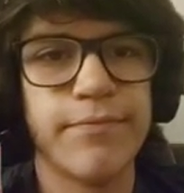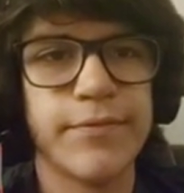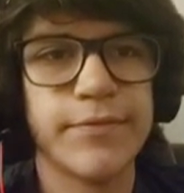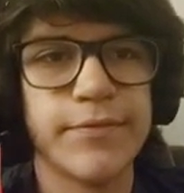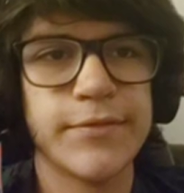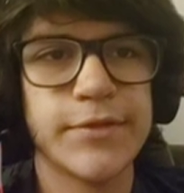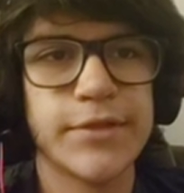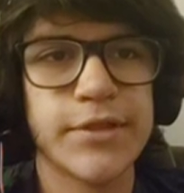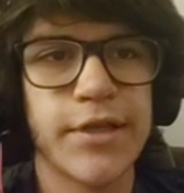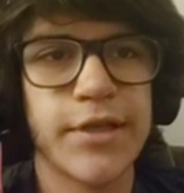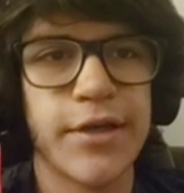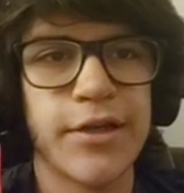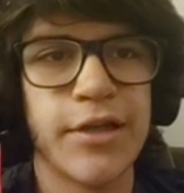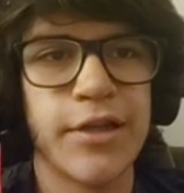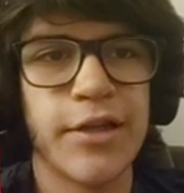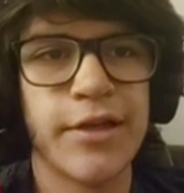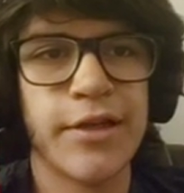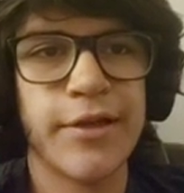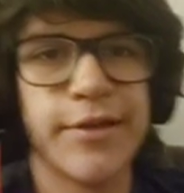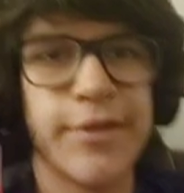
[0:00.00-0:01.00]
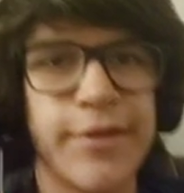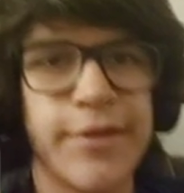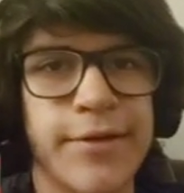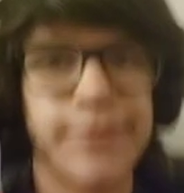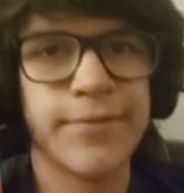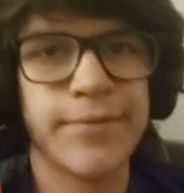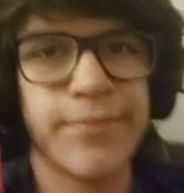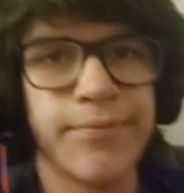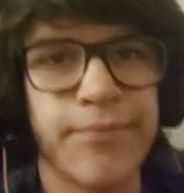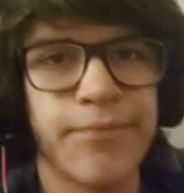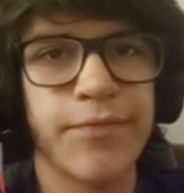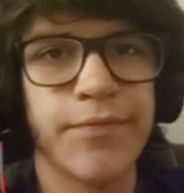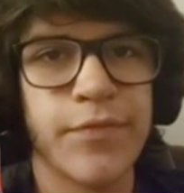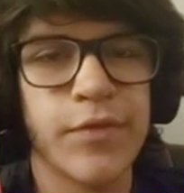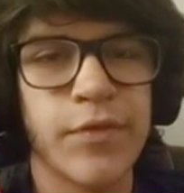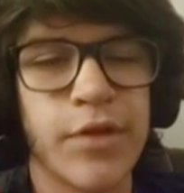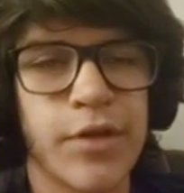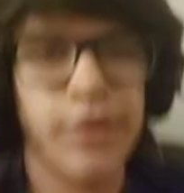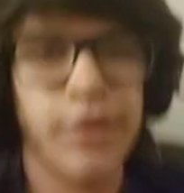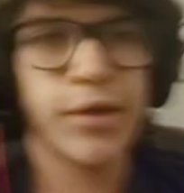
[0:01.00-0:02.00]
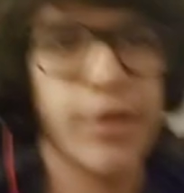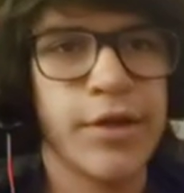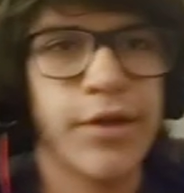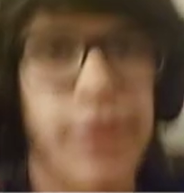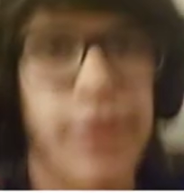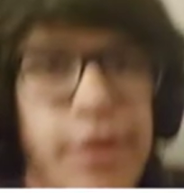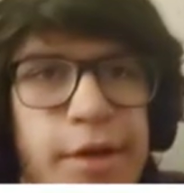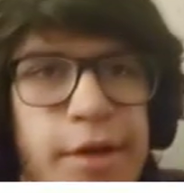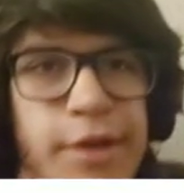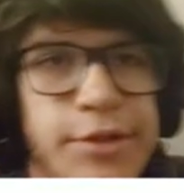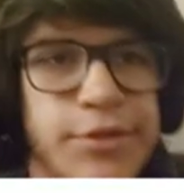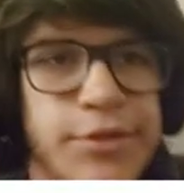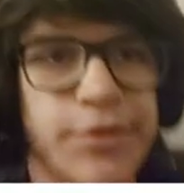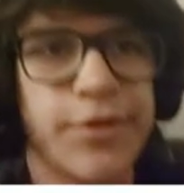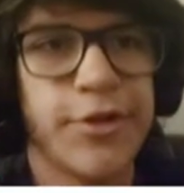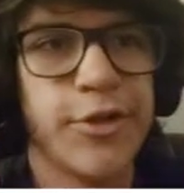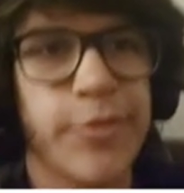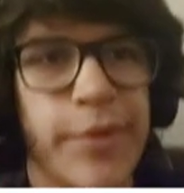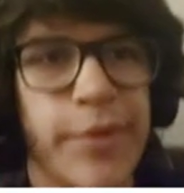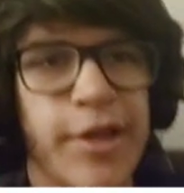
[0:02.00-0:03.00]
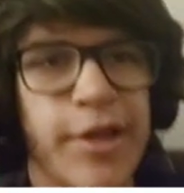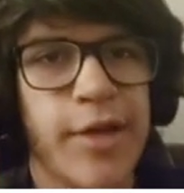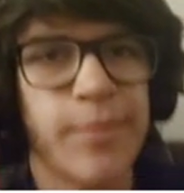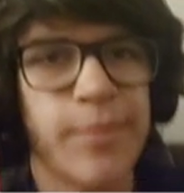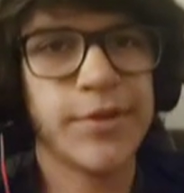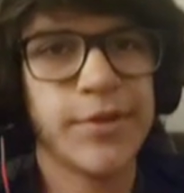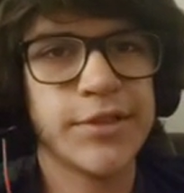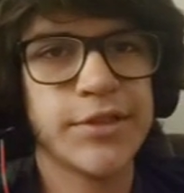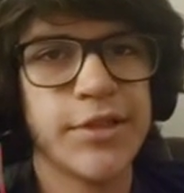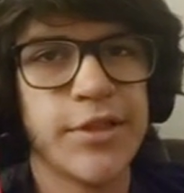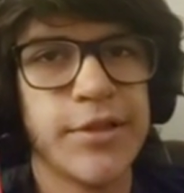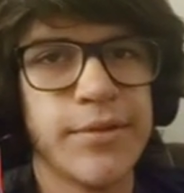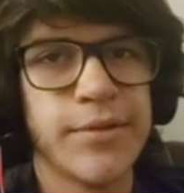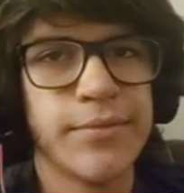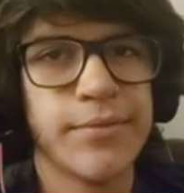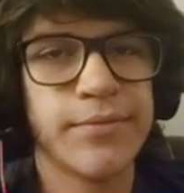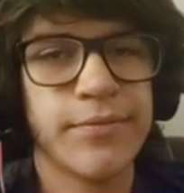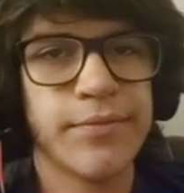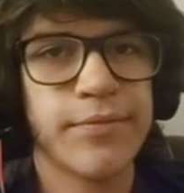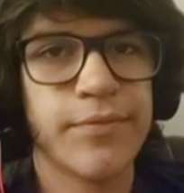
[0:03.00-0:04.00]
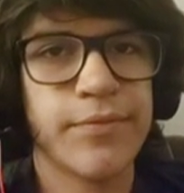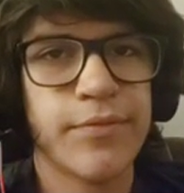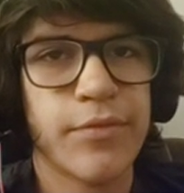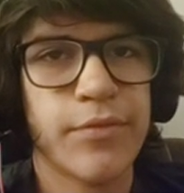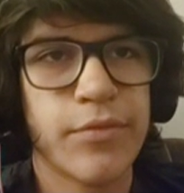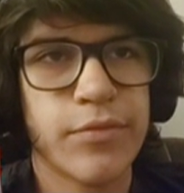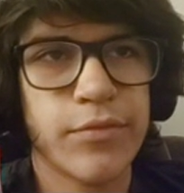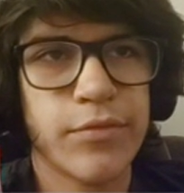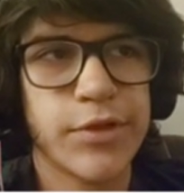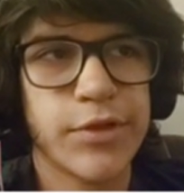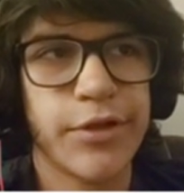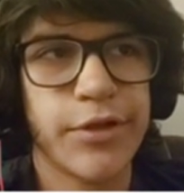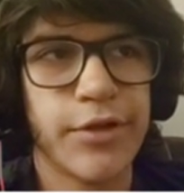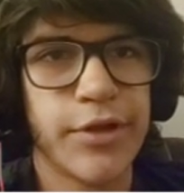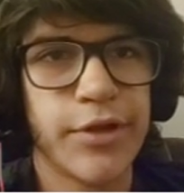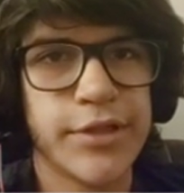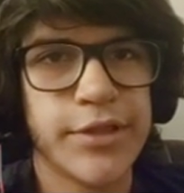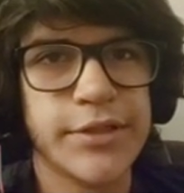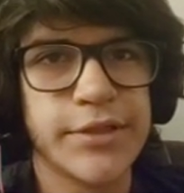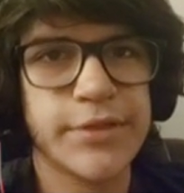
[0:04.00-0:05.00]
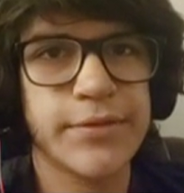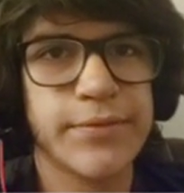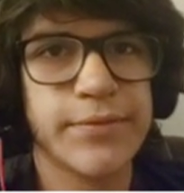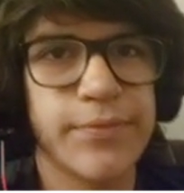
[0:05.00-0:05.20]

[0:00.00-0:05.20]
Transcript: it's kind of lagging. Yeah. So here's my NPC tier list.